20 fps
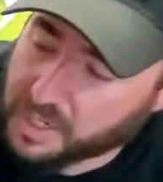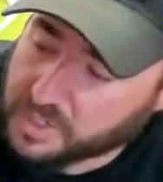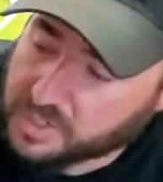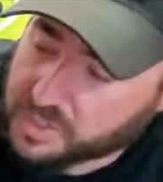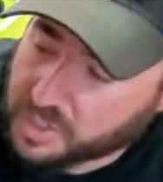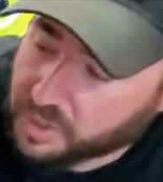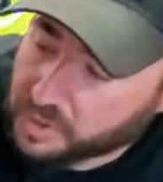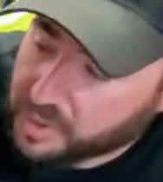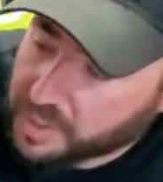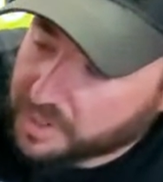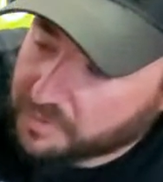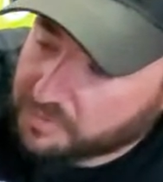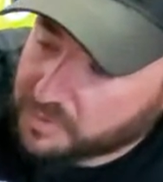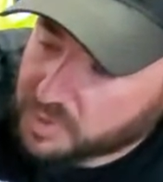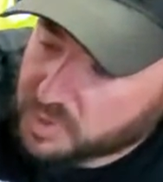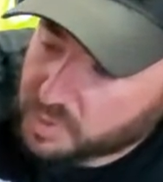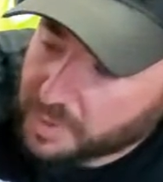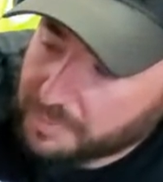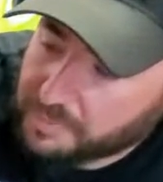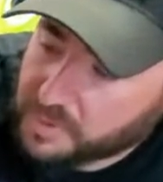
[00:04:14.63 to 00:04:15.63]
So if
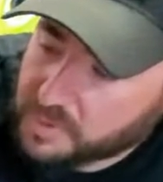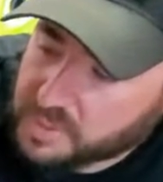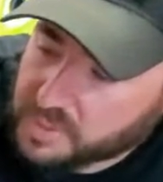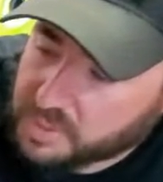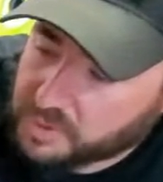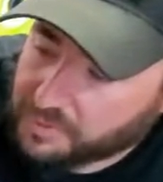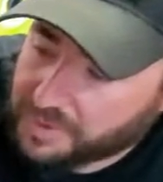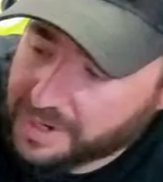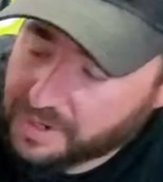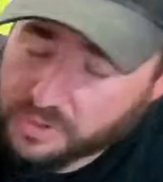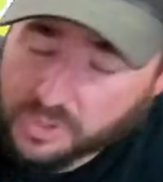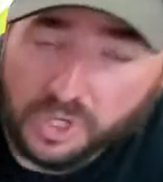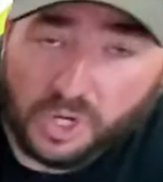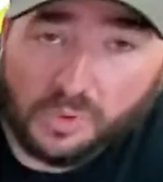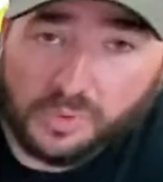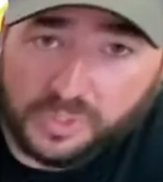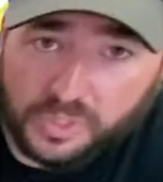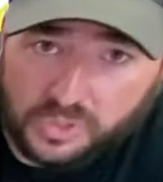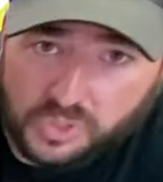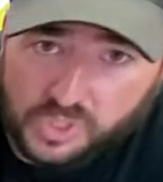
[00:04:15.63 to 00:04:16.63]
you swap those two around, you
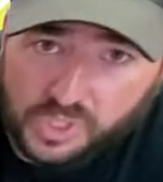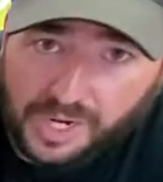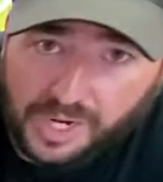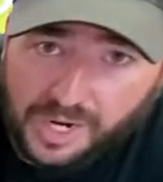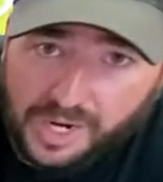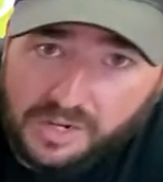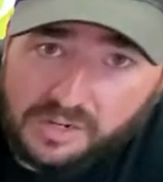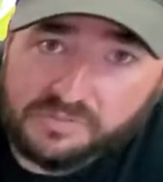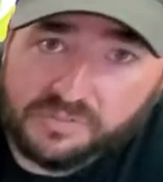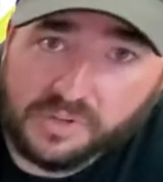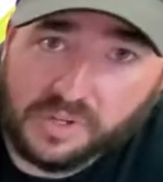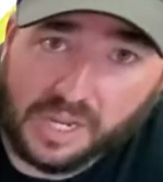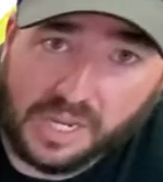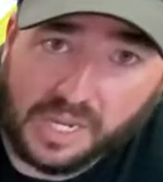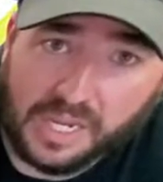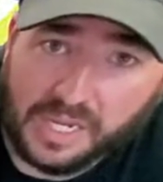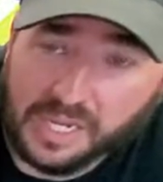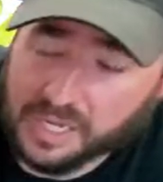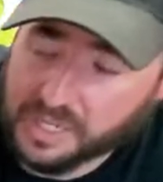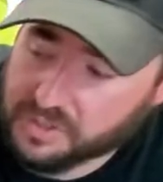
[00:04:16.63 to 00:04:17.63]
go and you drive
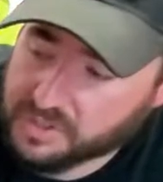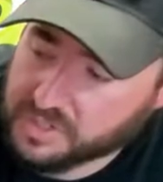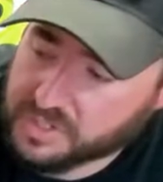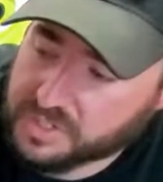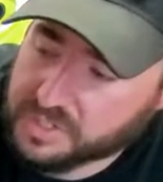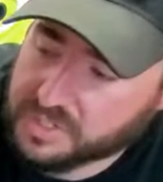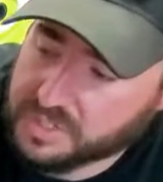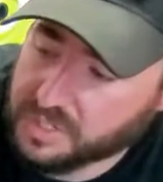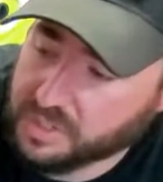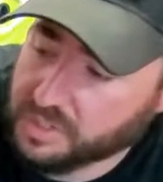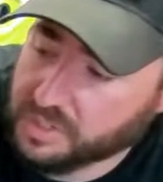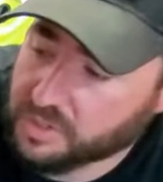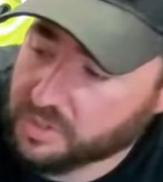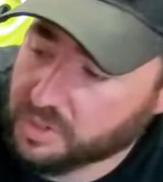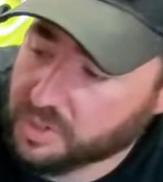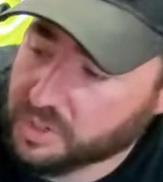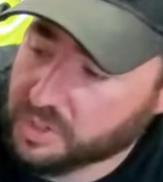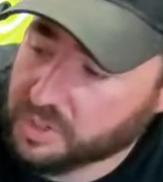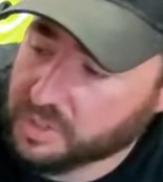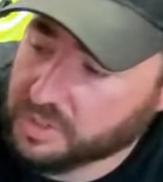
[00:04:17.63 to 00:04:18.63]
and the
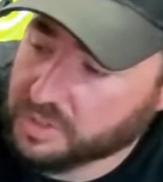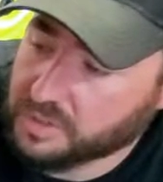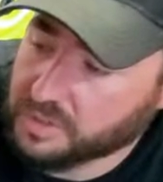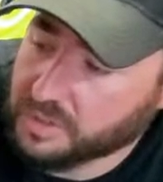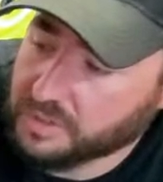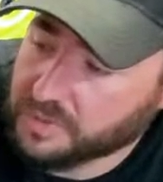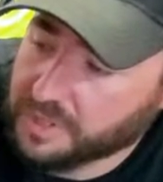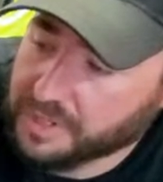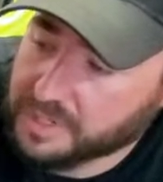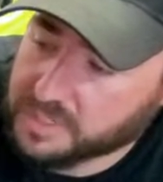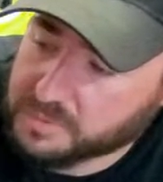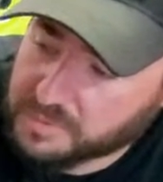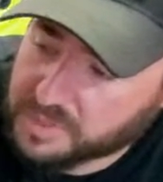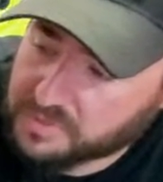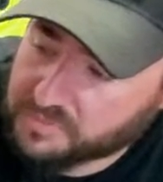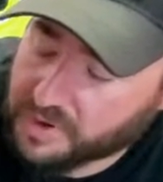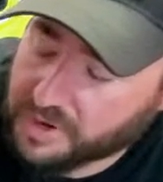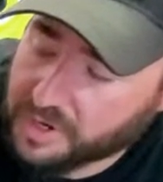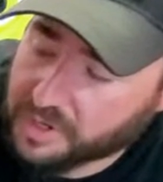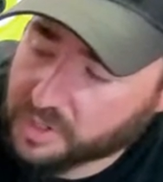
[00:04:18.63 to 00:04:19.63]
cylinder that is
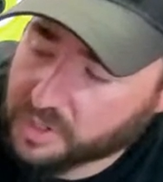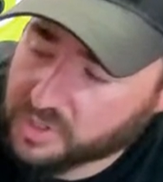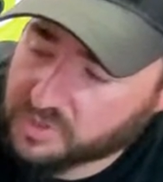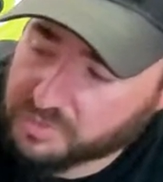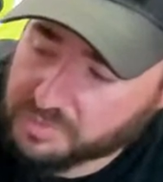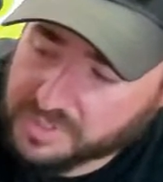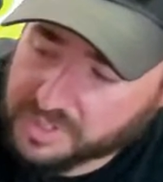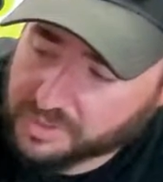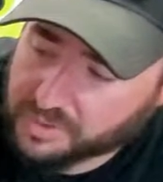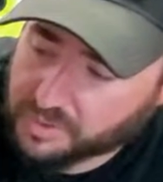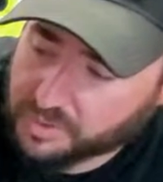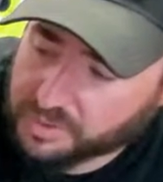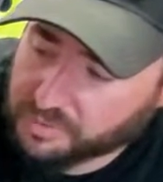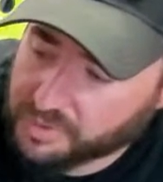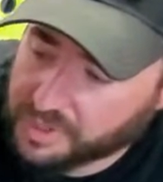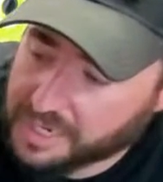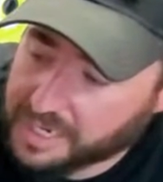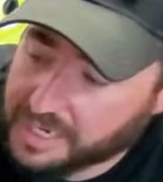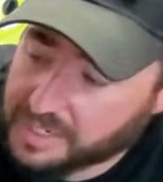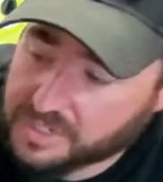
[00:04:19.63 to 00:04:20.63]
misfiring goes from cylinder
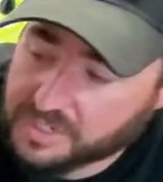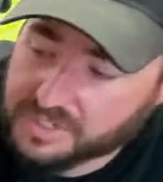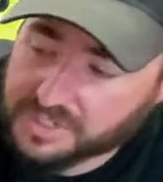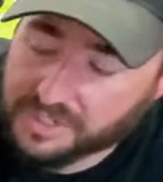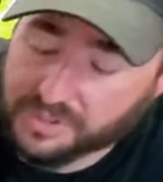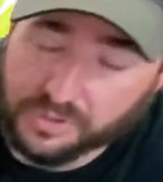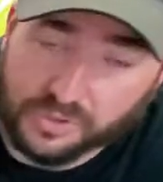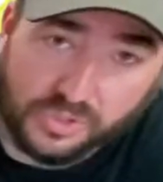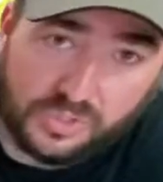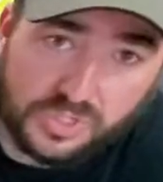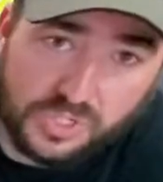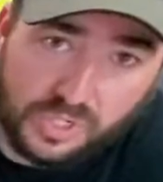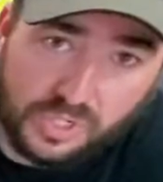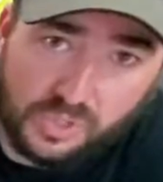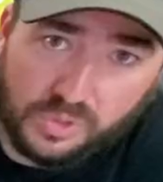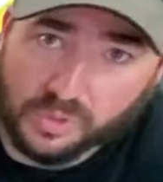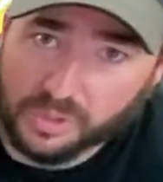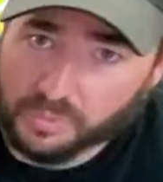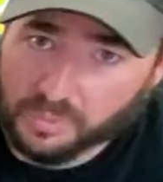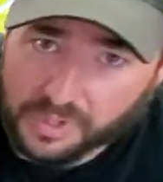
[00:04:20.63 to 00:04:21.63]
three to cylinder
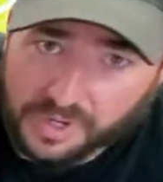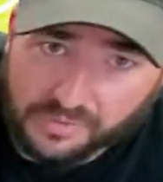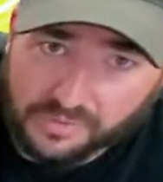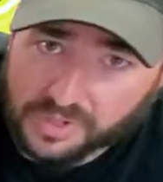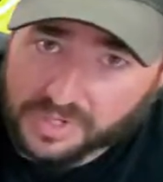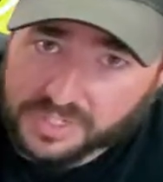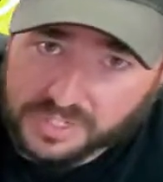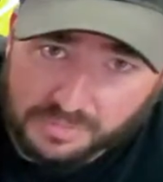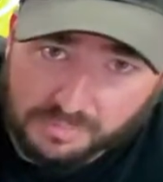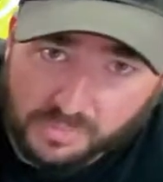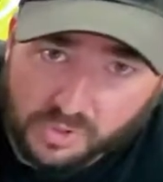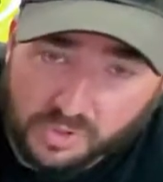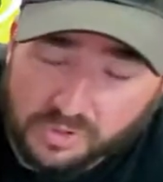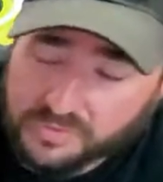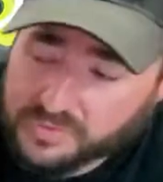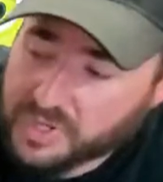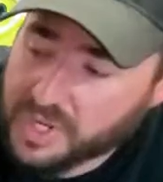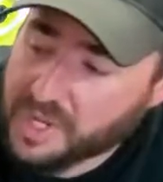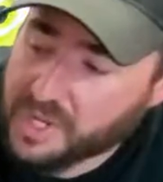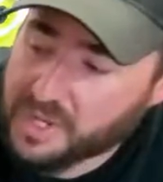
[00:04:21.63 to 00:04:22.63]
two or whatever it is, it
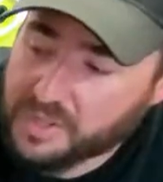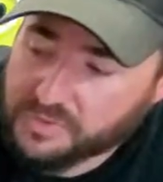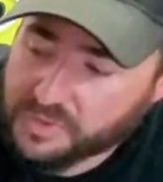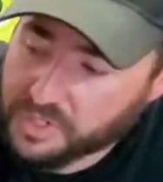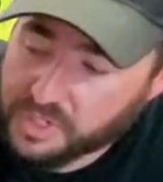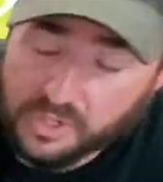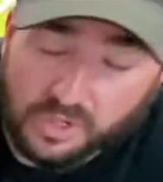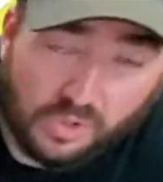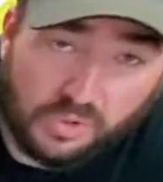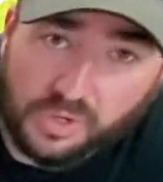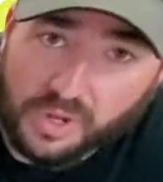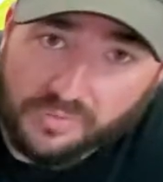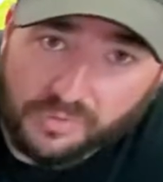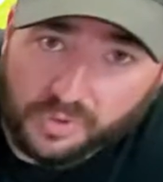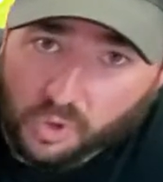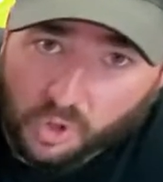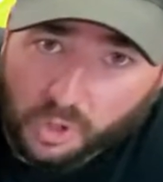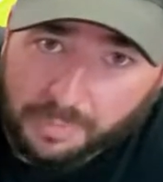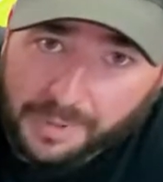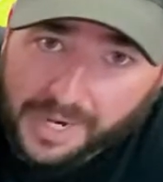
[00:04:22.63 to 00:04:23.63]
moves, then you know you have
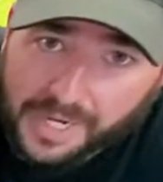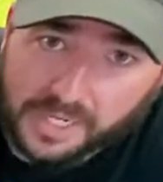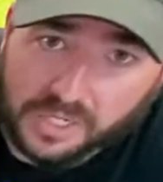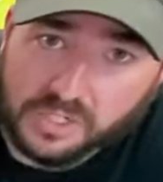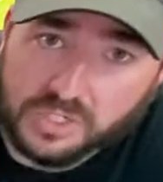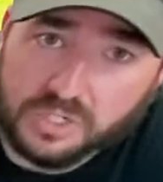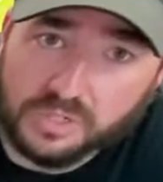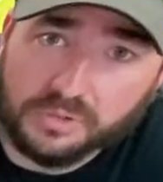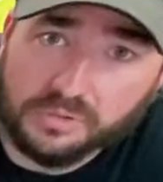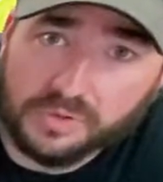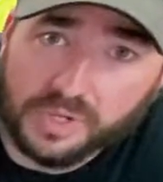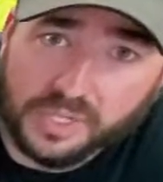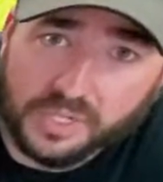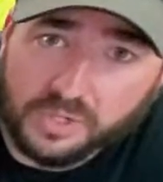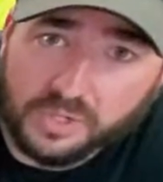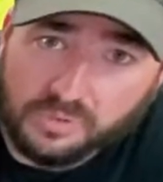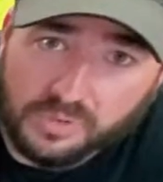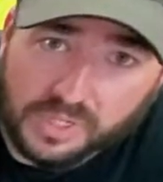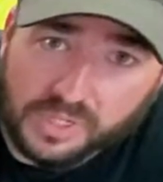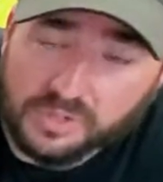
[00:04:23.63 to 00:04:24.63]
a coil pack issue
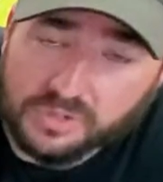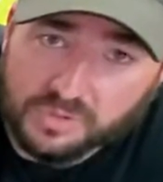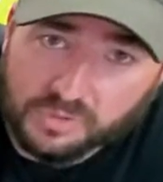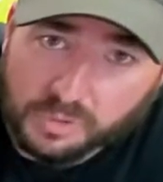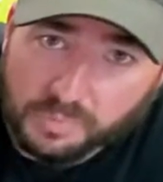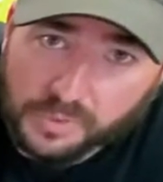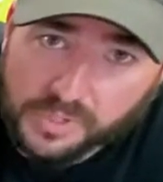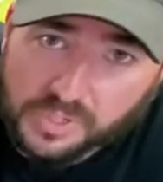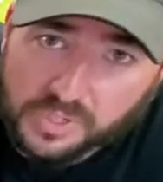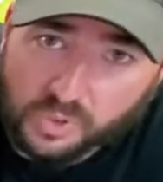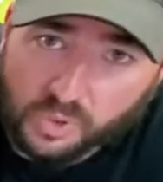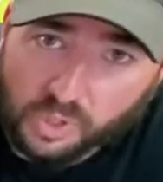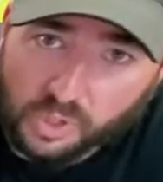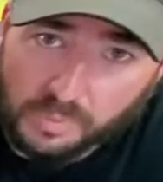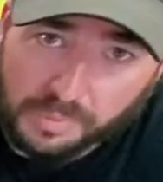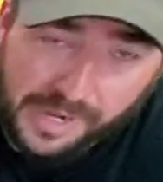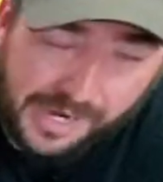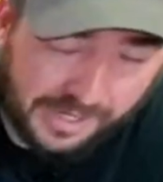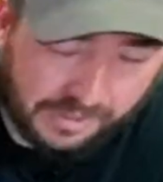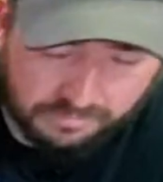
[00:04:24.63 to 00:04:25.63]
and you need to replace your
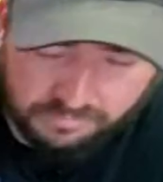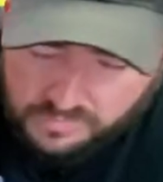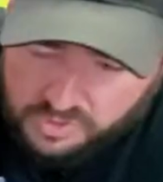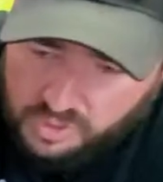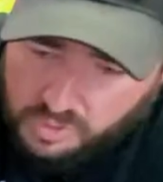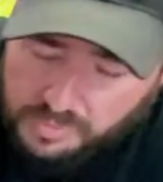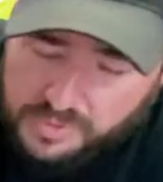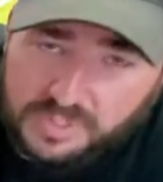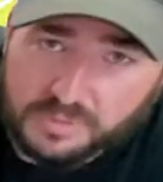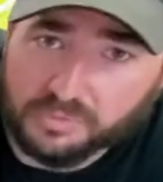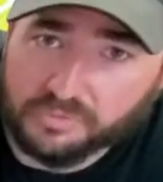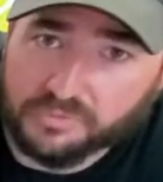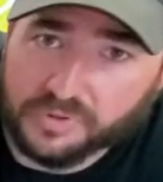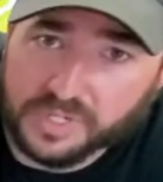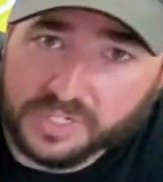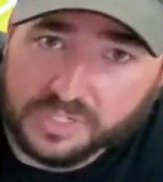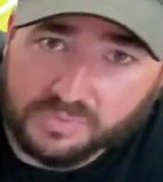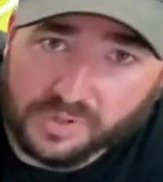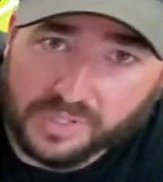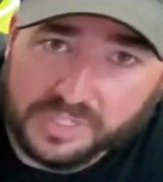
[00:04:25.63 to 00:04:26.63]
coil pack. Super simple
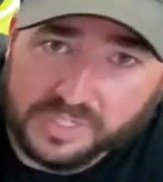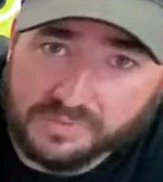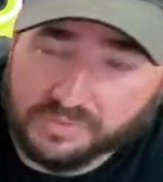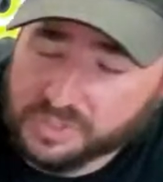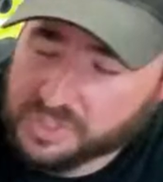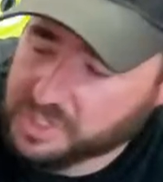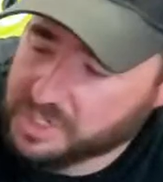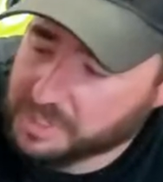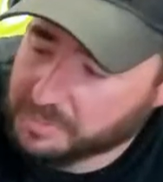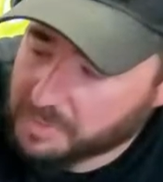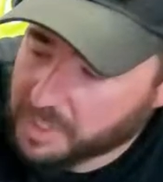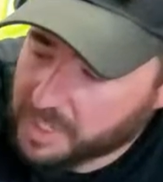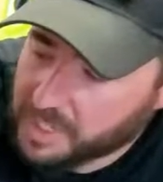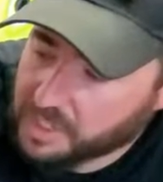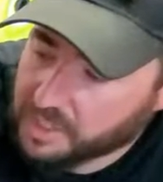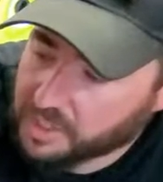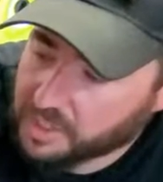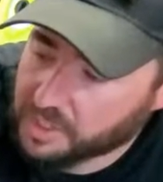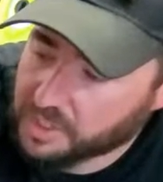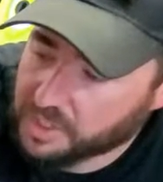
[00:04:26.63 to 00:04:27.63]
fix, relatively cheap,
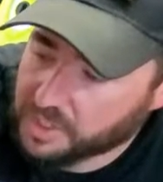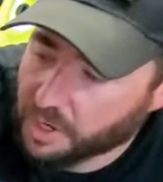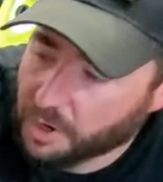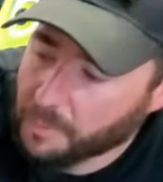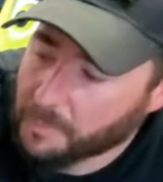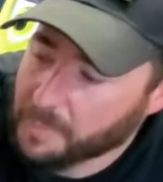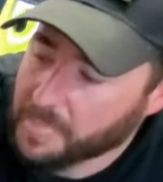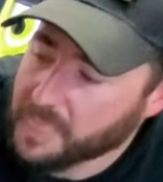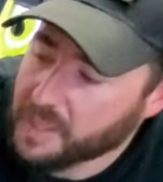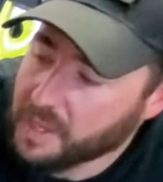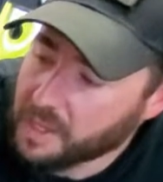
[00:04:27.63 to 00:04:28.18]
good to go.